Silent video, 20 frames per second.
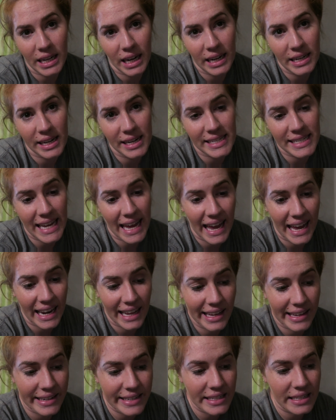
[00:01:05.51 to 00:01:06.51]
I need to
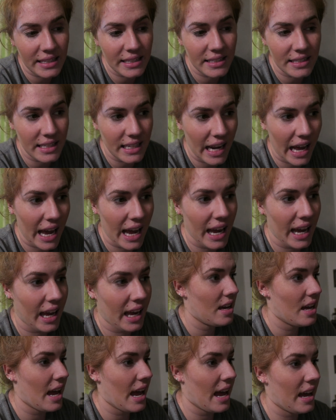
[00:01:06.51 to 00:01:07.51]
edit today
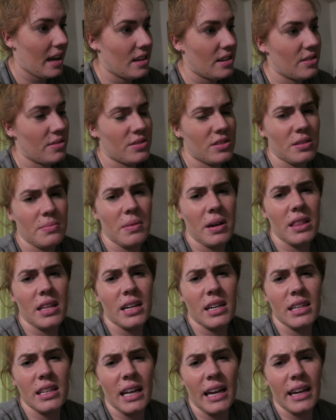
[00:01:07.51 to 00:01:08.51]
and do some
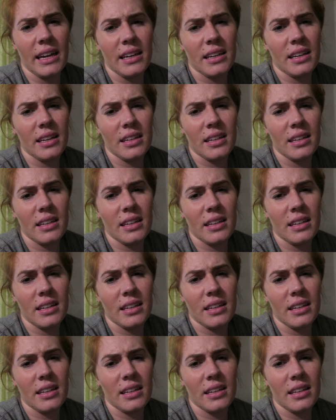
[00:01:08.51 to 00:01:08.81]
other like